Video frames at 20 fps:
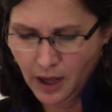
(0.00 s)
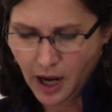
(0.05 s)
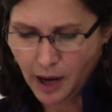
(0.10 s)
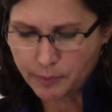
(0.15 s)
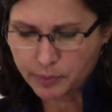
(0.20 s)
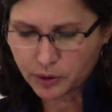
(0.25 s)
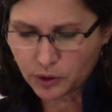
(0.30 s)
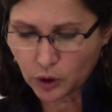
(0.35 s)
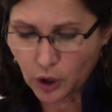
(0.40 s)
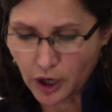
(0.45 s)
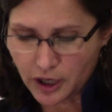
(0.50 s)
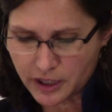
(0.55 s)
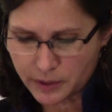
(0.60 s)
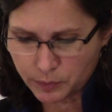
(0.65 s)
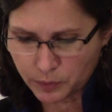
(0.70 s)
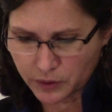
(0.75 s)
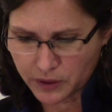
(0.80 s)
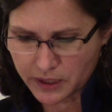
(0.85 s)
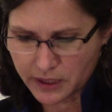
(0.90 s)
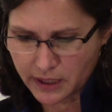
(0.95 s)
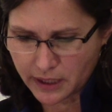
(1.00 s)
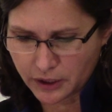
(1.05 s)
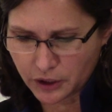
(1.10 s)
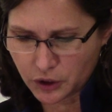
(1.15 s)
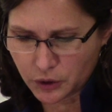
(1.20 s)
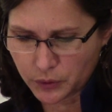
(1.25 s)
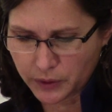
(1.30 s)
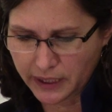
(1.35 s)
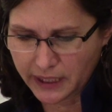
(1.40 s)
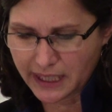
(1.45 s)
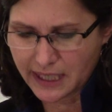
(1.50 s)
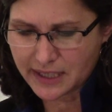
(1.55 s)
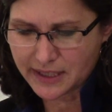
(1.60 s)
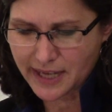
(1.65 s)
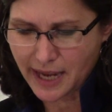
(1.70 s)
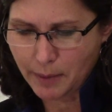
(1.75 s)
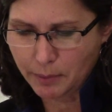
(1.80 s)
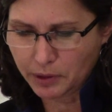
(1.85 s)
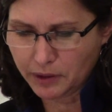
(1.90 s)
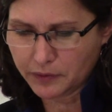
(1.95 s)
A prosperous country, an
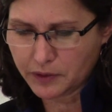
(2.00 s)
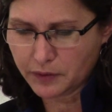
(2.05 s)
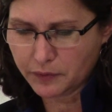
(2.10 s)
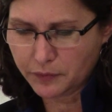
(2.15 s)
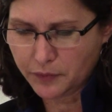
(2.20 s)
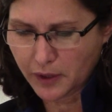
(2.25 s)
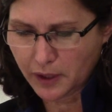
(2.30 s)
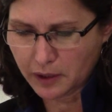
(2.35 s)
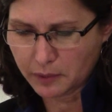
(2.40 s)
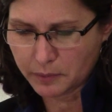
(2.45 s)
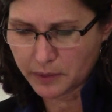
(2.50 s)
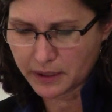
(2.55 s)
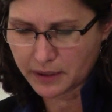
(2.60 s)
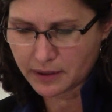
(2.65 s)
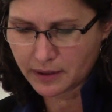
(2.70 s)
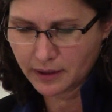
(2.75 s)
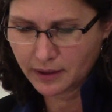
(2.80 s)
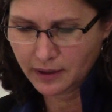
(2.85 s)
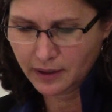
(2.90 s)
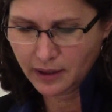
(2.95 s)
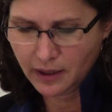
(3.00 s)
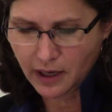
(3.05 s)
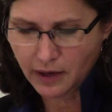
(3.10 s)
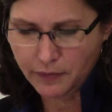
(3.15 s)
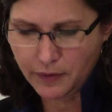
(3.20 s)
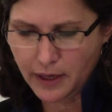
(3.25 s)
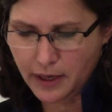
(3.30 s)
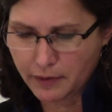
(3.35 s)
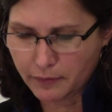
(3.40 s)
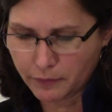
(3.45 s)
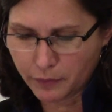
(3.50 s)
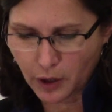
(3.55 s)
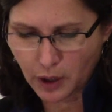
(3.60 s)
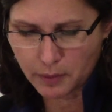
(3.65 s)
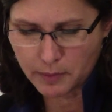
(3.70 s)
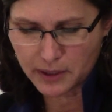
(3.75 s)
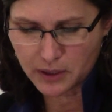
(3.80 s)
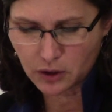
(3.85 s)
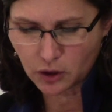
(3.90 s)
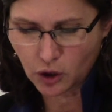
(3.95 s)
example of development, of
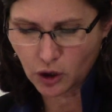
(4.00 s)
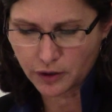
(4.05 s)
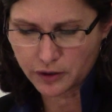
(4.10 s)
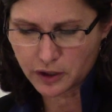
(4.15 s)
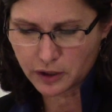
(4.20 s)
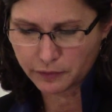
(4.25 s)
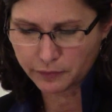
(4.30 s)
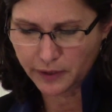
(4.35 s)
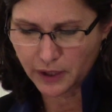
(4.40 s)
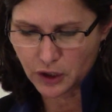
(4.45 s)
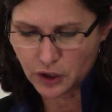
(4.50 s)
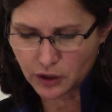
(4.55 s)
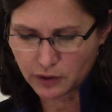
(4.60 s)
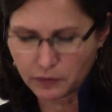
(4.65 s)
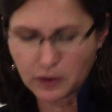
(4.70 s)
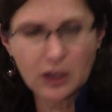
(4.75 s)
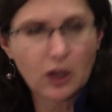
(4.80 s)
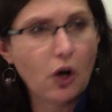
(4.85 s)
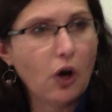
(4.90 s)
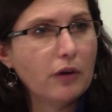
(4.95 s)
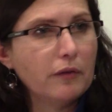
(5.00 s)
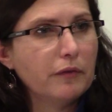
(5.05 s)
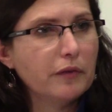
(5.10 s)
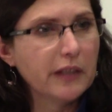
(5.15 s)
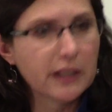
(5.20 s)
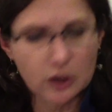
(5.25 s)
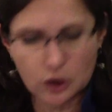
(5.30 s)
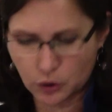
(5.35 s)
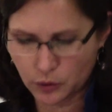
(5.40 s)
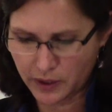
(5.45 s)
environmental conservation, of conflict